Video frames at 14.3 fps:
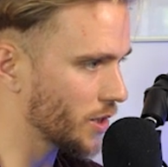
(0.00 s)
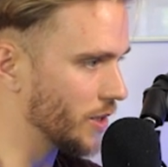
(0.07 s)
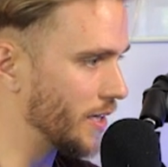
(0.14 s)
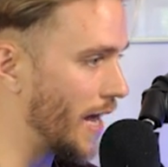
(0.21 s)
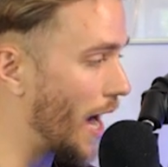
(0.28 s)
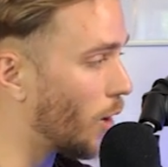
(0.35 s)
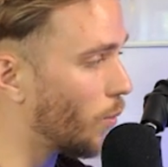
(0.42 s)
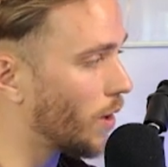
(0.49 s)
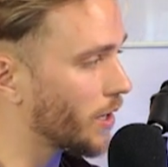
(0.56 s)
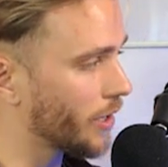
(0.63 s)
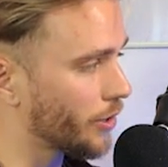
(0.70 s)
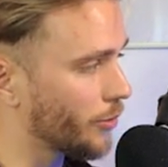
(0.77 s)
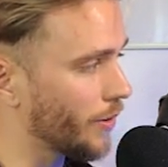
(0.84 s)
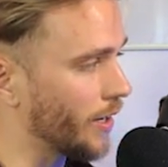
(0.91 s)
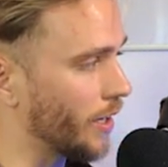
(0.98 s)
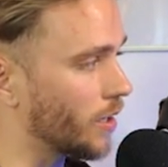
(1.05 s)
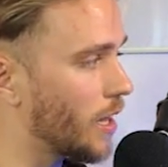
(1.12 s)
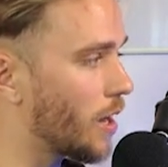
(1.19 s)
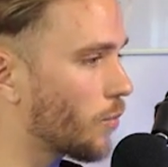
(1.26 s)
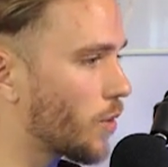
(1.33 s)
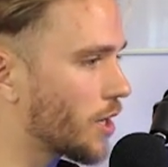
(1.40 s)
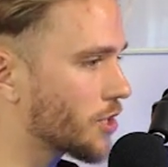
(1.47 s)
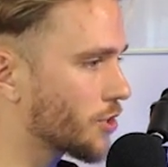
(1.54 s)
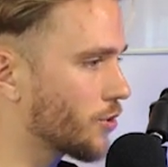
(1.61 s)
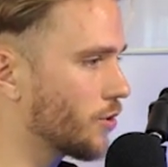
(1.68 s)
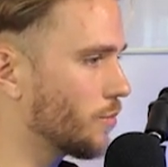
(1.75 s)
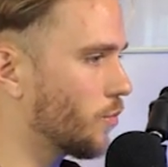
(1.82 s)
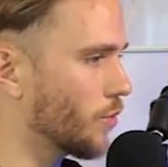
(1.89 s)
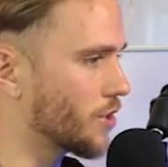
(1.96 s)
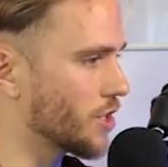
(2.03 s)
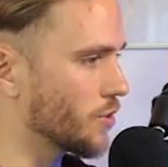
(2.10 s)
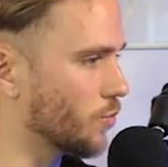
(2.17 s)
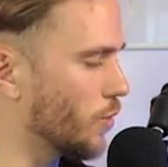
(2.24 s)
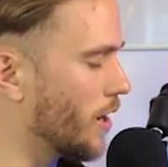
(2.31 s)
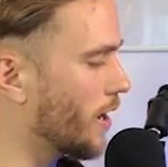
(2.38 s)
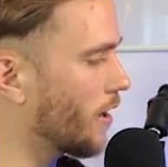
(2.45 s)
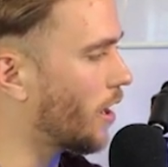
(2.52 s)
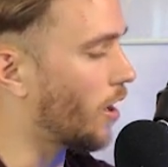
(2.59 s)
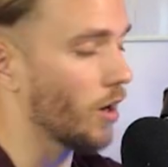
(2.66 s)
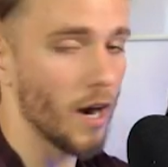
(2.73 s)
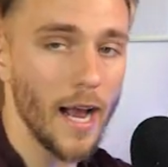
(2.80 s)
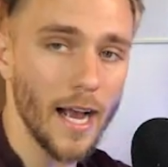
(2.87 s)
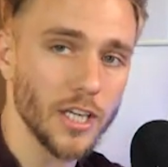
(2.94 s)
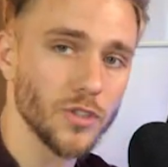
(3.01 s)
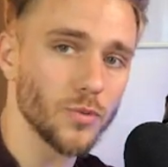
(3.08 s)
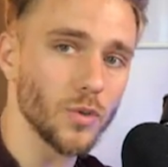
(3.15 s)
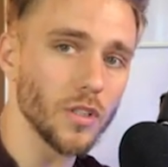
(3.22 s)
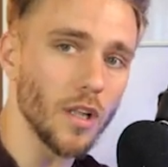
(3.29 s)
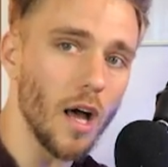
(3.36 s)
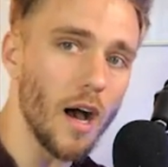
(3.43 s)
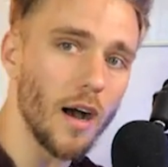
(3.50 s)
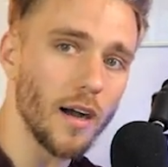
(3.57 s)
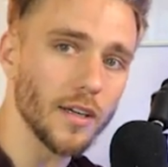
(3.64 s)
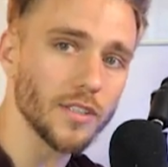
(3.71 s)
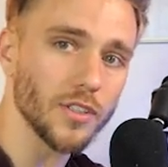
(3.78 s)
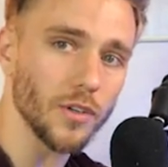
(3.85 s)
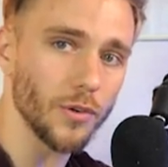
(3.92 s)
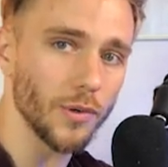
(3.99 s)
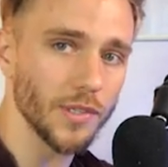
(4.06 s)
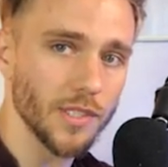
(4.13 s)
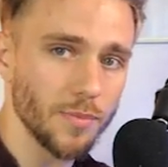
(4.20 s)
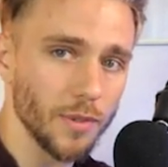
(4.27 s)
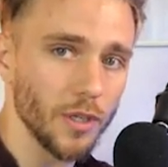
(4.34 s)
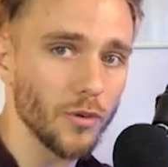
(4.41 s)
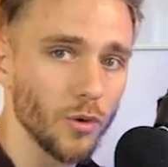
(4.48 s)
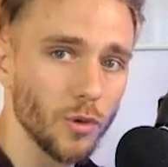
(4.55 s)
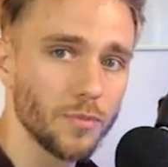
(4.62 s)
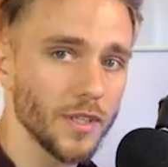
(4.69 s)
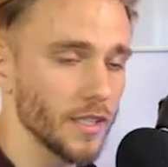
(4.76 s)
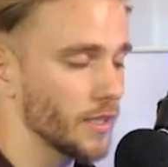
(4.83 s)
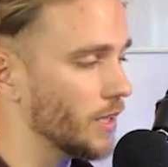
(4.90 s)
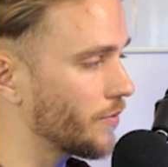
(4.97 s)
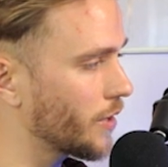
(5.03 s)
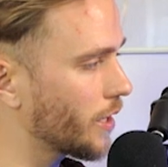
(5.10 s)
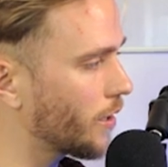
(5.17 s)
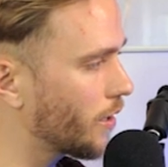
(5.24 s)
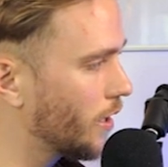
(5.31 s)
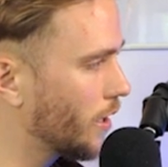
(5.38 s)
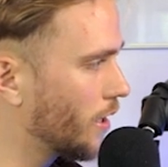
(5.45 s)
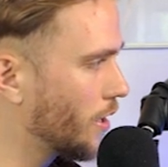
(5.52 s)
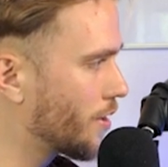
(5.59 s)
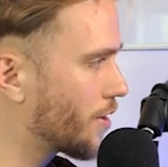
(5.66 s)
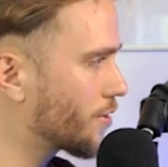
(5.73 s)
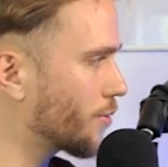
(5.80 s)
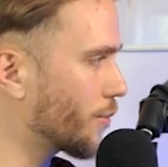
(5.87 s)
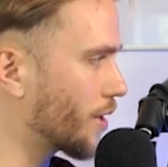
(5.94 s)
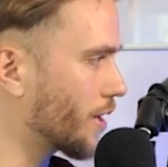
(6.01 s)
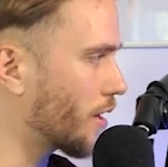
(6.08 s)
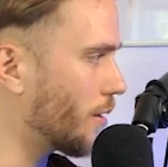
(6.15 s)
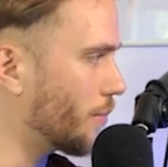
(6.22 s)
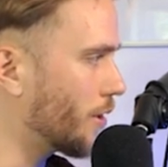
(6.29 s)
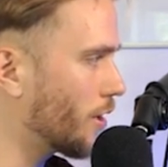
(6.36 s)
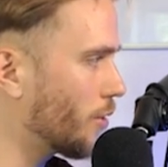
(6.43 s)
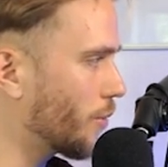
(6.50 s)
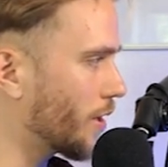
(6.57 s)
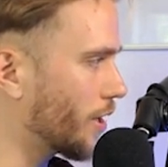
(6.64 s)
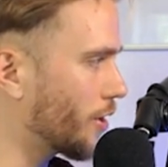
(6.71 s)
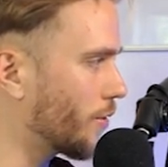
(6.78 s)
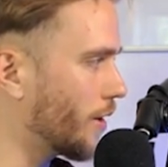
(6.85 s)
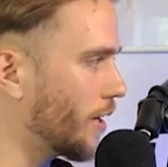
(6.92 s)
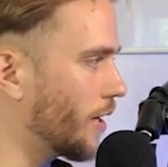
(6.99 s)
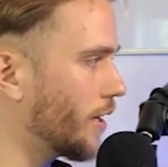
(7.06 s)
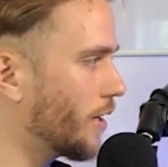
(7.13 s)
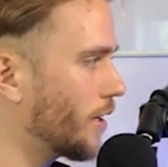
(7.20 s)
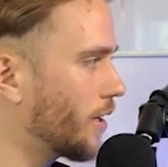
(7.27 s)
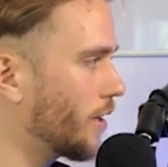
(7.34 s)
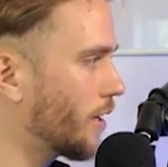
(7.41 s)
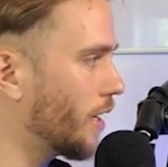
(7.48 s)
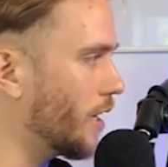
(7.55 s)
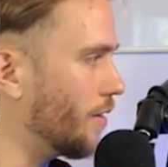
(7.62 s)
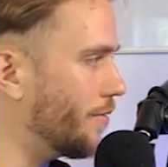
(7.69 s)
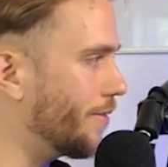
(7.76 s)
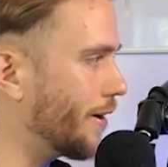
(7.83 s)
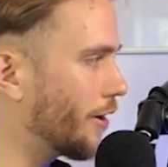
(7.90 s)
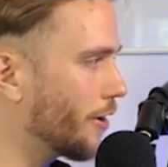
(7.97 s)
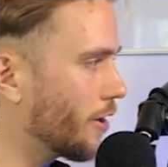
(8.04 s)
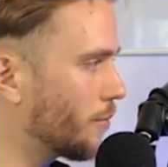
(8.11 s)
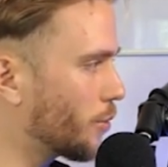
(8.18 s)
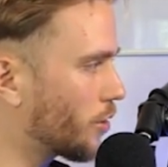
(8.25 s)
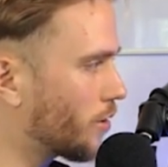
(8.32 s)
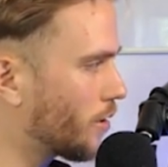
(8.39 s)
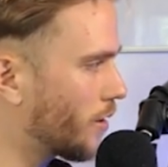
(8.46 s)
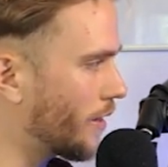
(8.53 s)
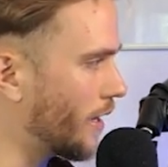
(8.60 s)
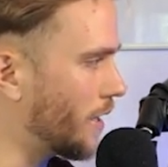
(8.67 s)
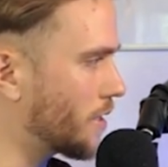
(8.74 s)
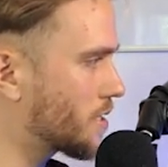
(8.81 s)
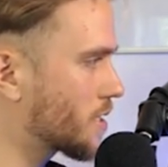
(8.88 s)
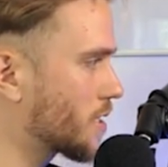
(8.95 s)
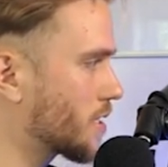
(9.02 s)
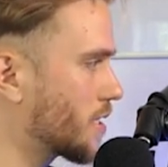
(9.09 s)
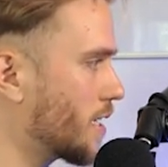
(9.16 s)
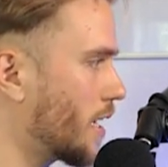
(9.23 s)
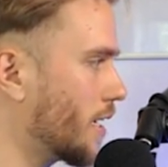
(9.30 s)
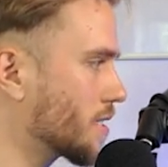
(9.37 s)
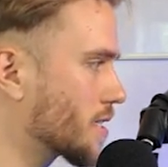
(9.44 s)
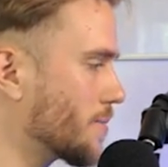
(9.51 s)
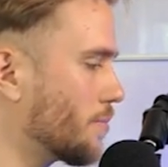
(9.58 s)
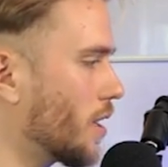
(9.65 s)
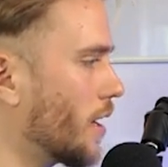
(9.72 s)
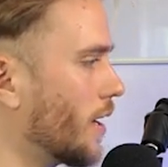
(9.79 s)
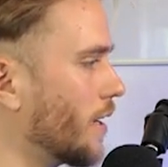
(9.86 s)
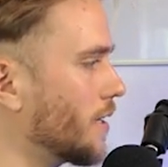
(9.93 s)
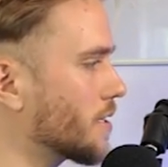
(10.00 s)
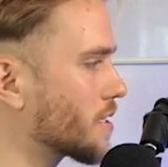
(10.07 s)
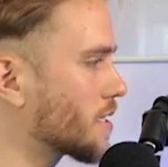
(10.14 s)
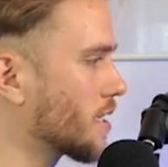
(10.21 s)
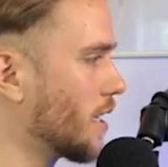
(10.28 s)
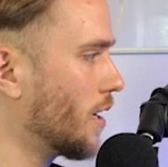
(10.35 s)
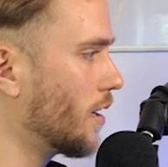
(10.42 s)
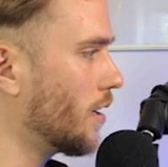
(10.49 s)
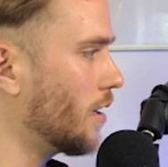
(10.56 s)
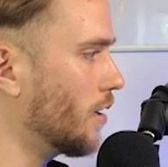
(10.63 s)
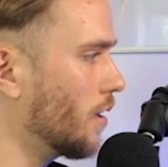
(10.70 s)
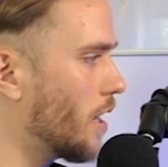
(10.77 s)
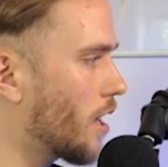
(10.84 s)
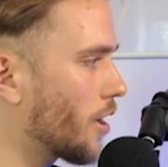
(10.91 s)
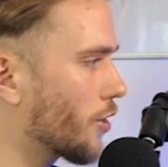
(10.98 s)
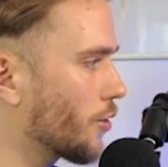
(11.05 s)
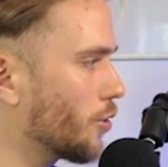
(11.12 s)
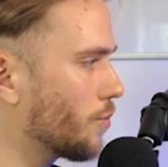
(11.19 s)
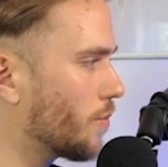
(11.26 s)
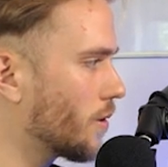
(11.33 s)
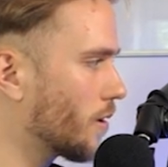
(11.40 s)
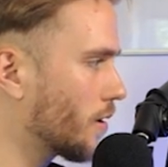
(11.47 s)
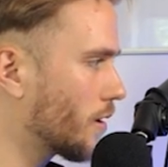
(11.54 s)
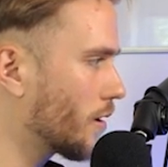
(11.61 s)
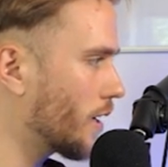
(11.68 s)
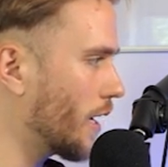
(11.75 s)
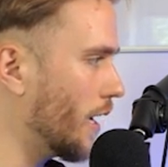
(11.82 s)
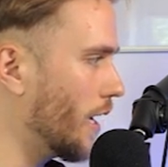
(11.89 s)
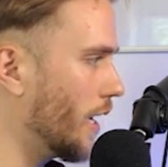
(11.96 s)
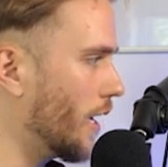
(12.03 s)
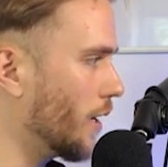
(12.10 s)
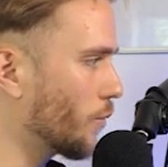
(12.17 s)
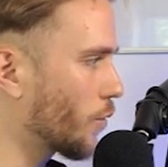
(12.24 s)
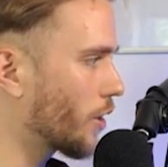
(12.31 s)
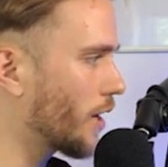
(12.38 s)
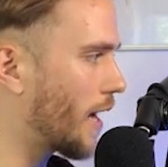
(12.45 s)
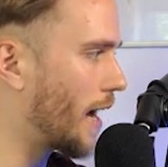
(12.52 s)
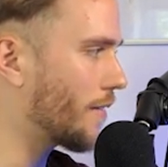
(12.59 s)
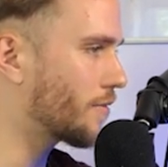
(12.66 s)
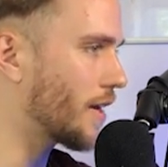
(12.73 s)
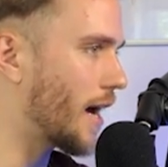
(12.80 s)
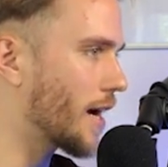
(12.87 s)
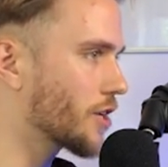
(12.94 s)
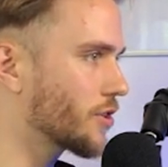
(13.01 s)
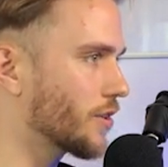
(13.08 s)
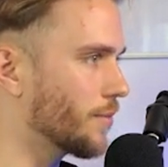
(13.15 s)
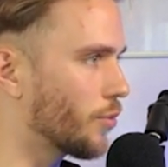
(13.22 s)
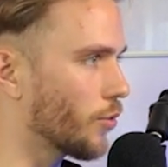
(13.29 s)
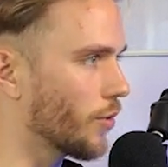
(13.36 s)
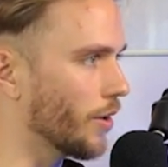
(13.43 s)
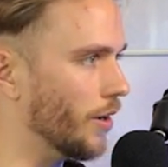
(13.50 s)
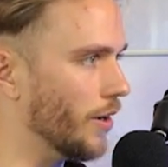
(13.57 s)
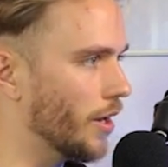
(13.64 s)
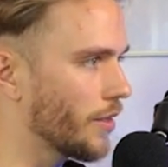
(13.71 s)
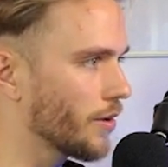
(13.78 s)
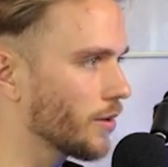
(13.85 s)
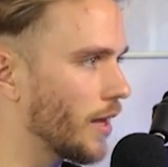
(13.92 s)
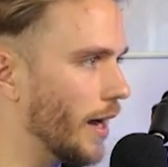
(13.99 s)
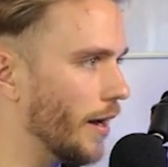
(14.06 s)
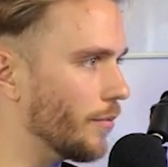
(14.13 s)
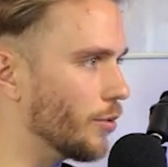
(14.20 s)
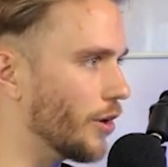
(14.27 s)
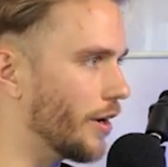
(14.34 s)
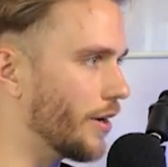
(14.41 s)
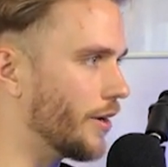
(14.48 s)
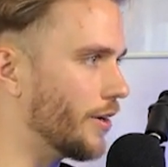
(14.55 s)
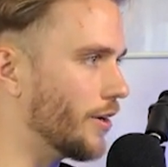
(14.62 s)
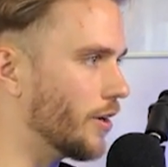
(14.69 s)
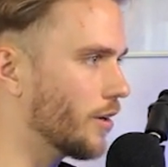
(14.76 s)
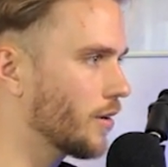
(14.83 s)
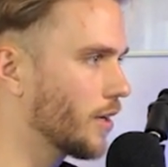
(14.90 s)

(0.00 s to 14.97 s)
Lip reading: now want to create a CloudWatch group, which is where our actual logs are going to be grouped and living. So we can come here, we can create a variable that's CIS compliance log group. And we're going to have to actually import another library here.